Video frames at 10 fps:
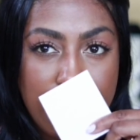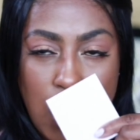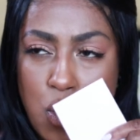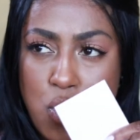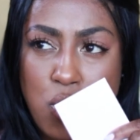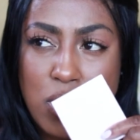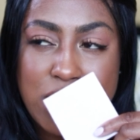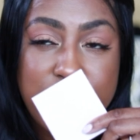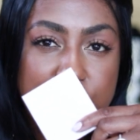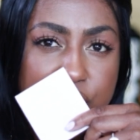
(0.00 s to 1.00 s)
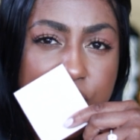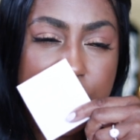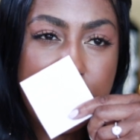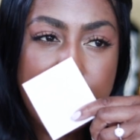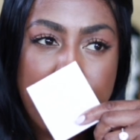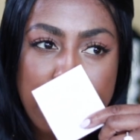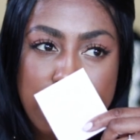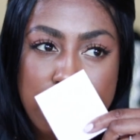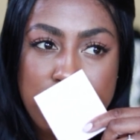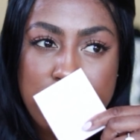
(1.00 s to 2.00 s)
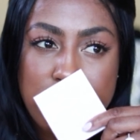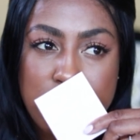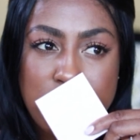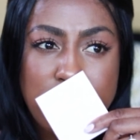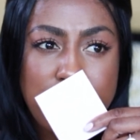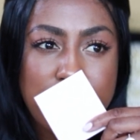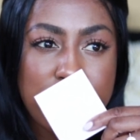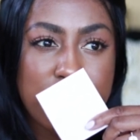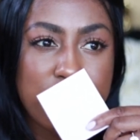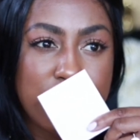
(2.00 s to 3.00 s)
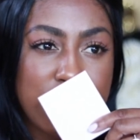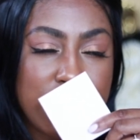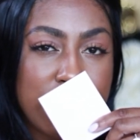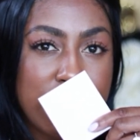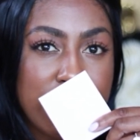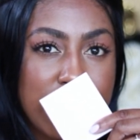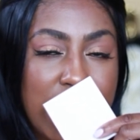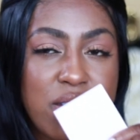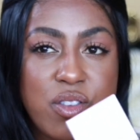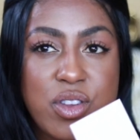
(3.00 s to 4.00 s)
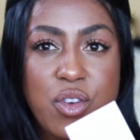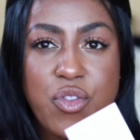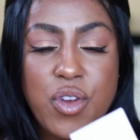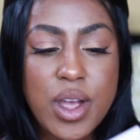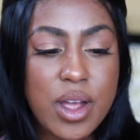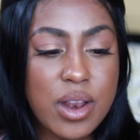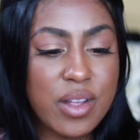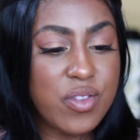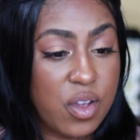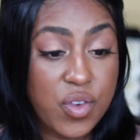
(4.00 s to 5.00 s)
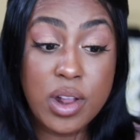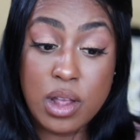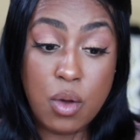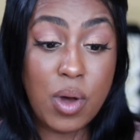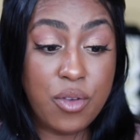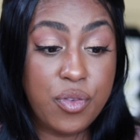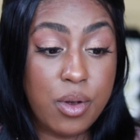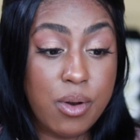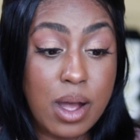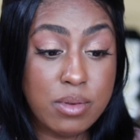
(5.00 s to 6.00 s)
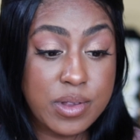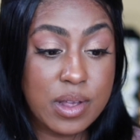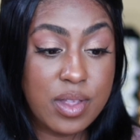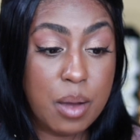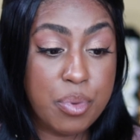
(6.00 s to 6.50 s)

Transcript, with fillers: Oh, that's different. Mmm. That's different. It's definitely a white floral. I will say that.